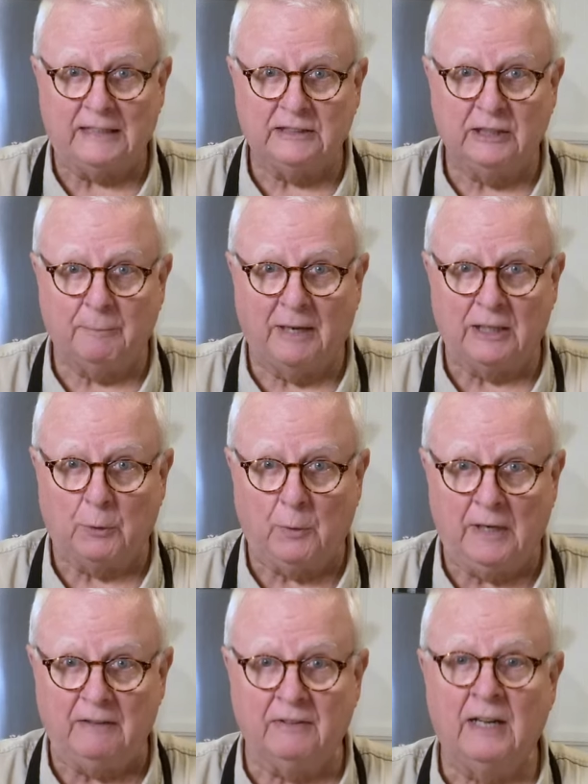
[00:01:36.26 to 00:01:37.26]
that's in the
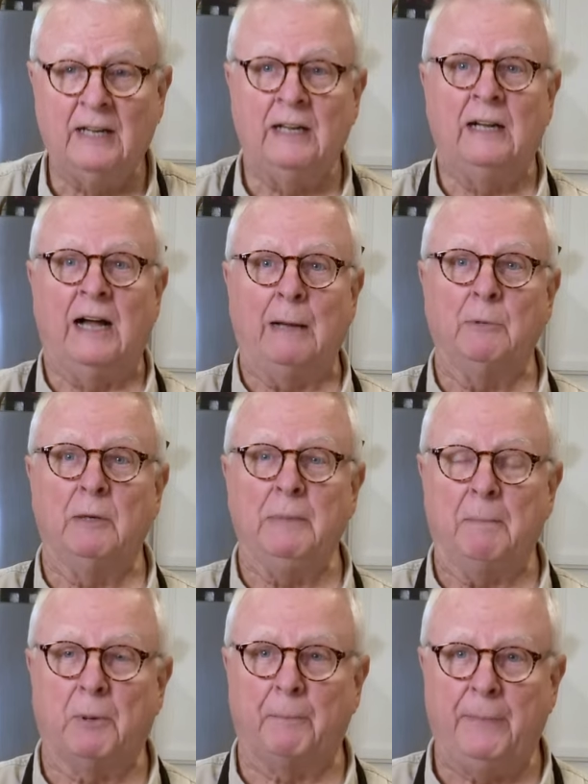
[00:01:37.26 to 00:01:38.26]
microwave, I'm going to
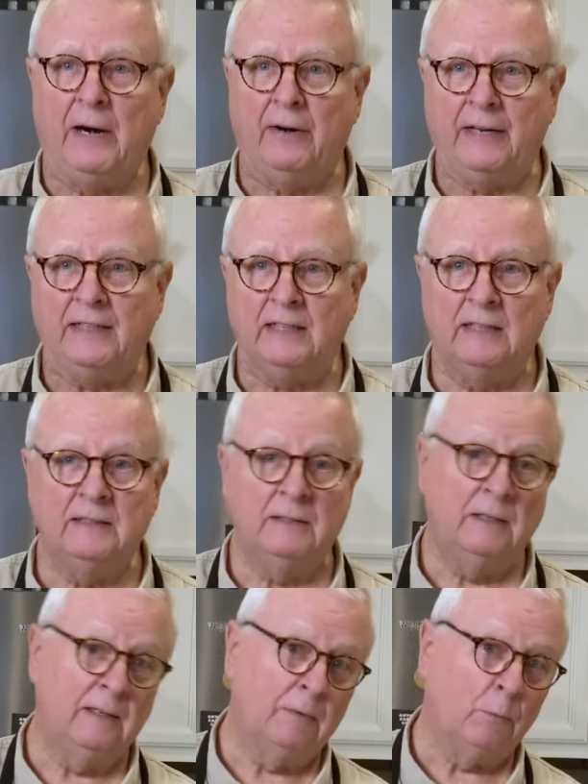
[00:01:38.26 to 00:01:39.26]
be preparing
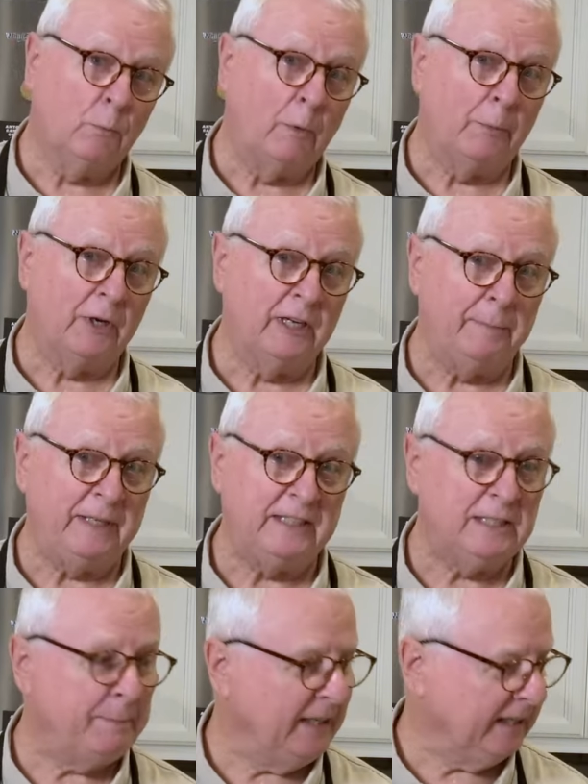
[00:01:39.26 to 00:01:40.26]
what we're going to be
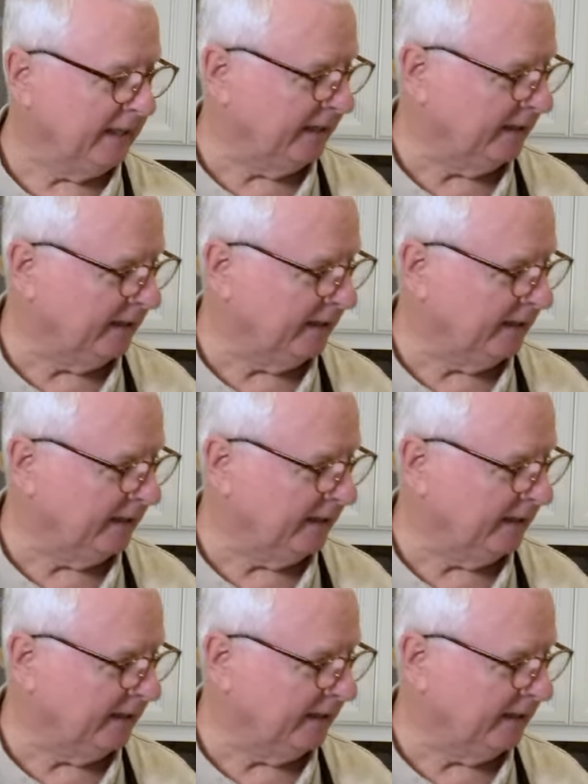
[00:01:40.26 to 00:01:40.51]
dipping it